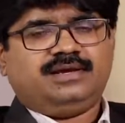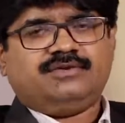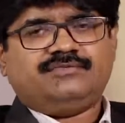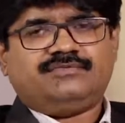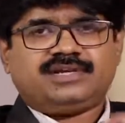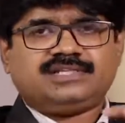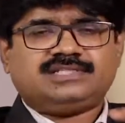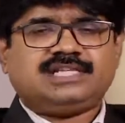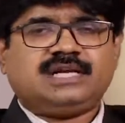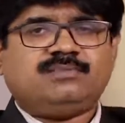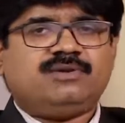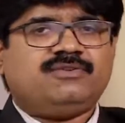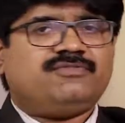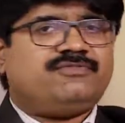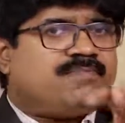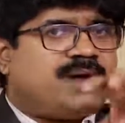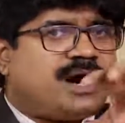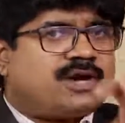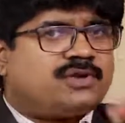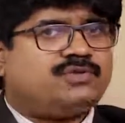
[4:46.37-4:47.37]
For example, if
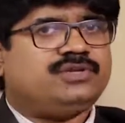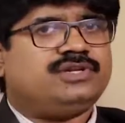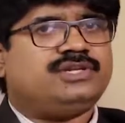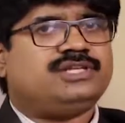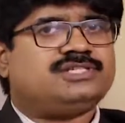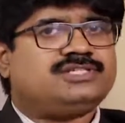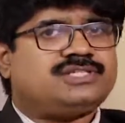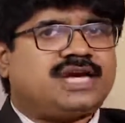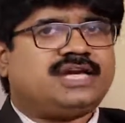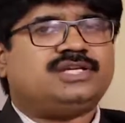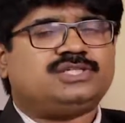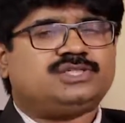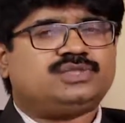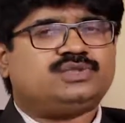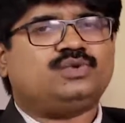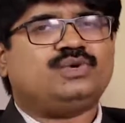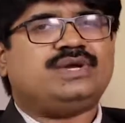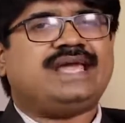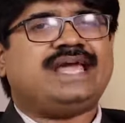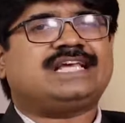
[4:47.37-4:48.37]
Maruti decides
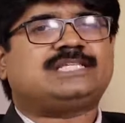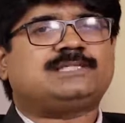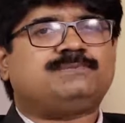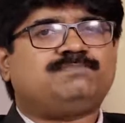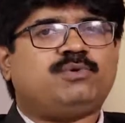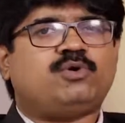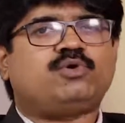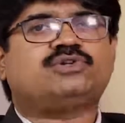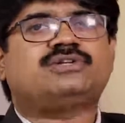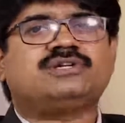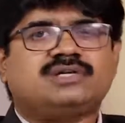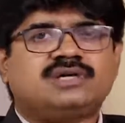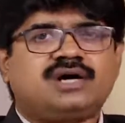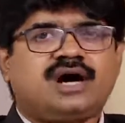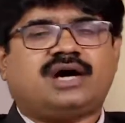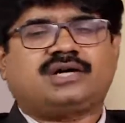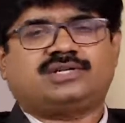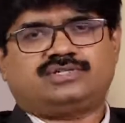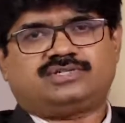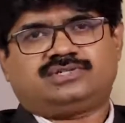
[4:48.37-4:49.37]
to export
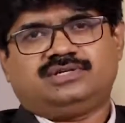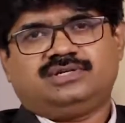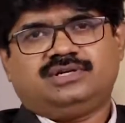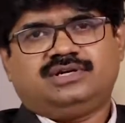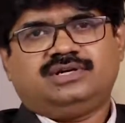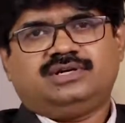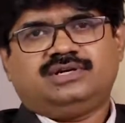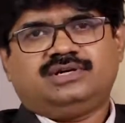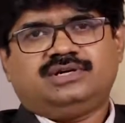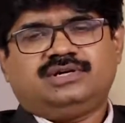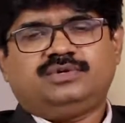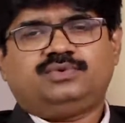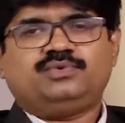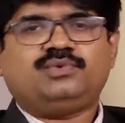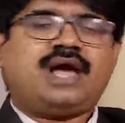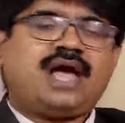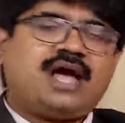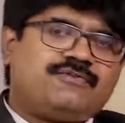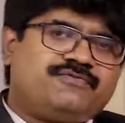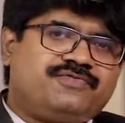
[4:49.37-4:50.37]
cars to
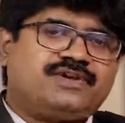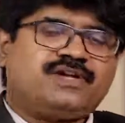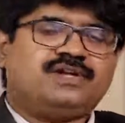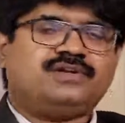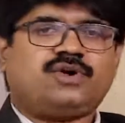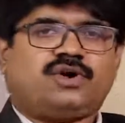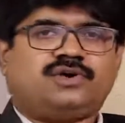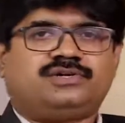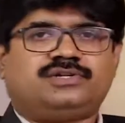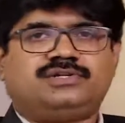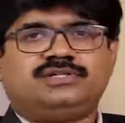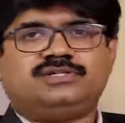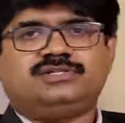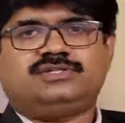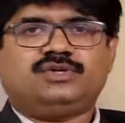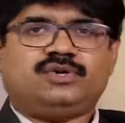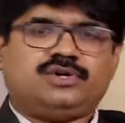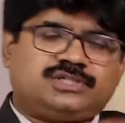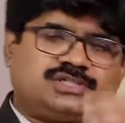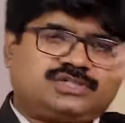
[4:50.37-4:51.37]
African continent,
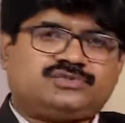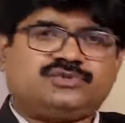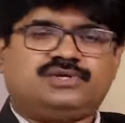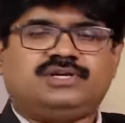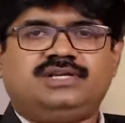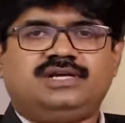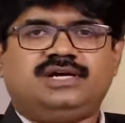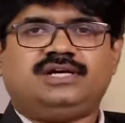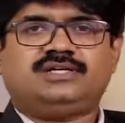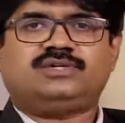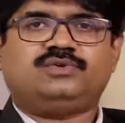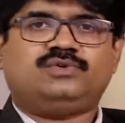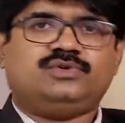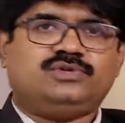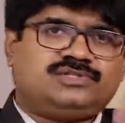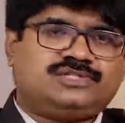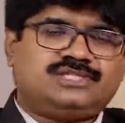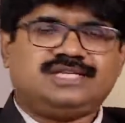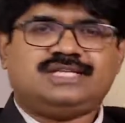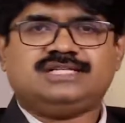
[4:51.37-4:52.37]
to Australia, to New
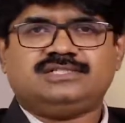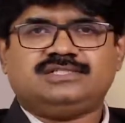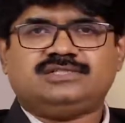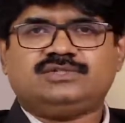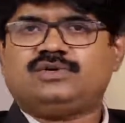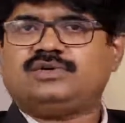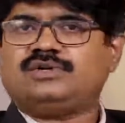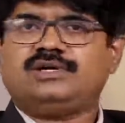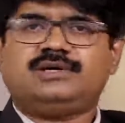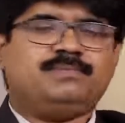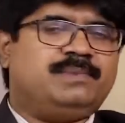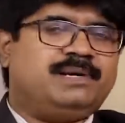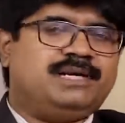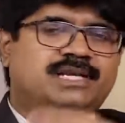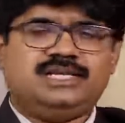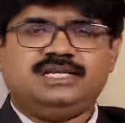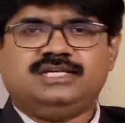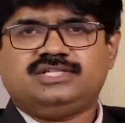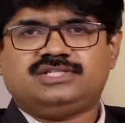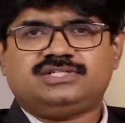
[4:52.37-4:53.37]
Zealand or Middle
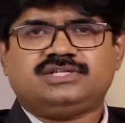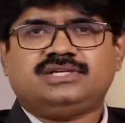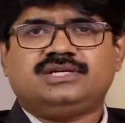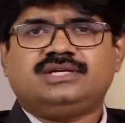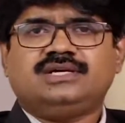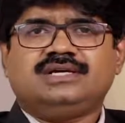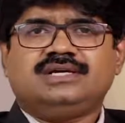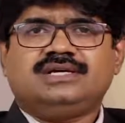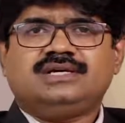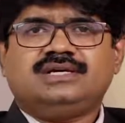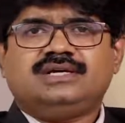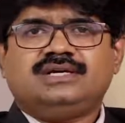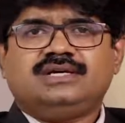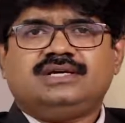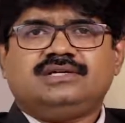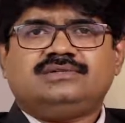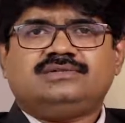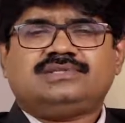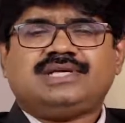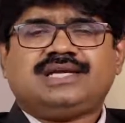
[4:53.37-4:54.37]
East,
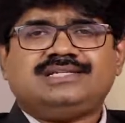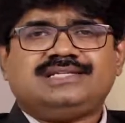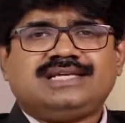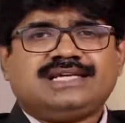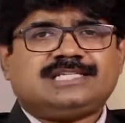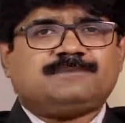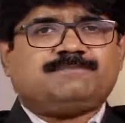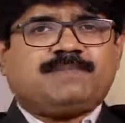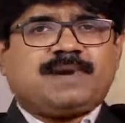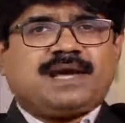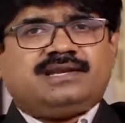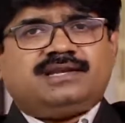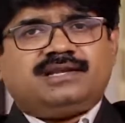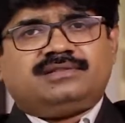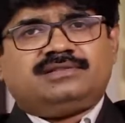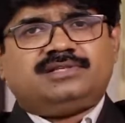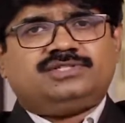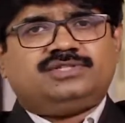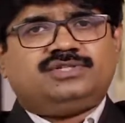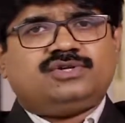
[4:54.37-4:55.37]
that is expanding
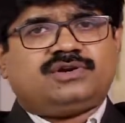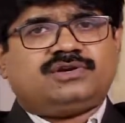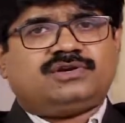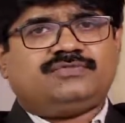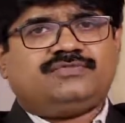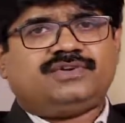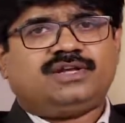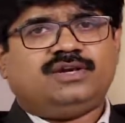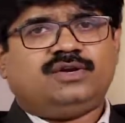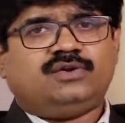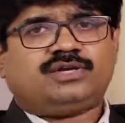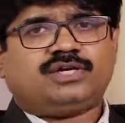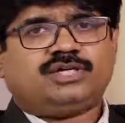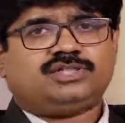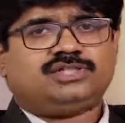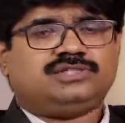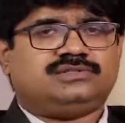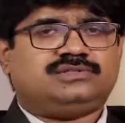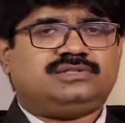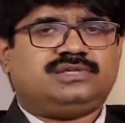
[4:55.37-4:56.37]
the geographical
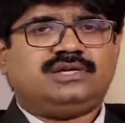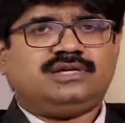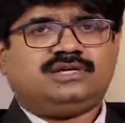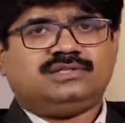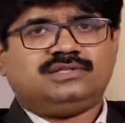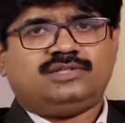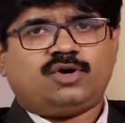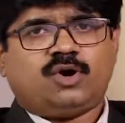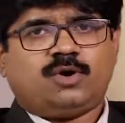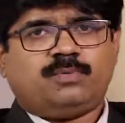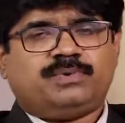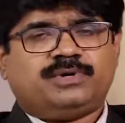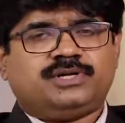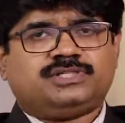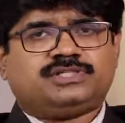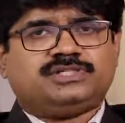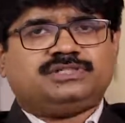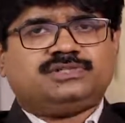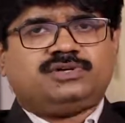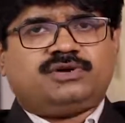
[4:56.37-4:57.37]
location, the
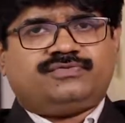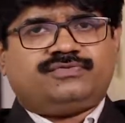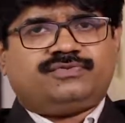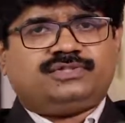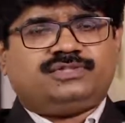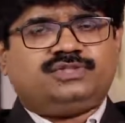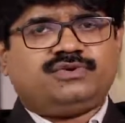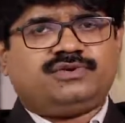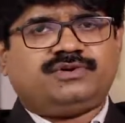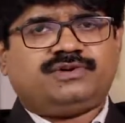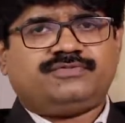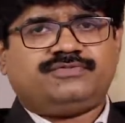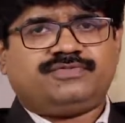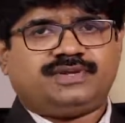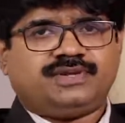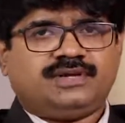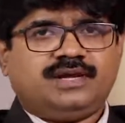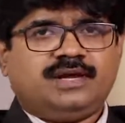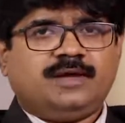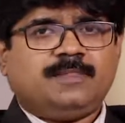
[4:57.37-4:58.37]
operation of
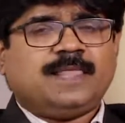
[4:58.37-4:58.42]
geography.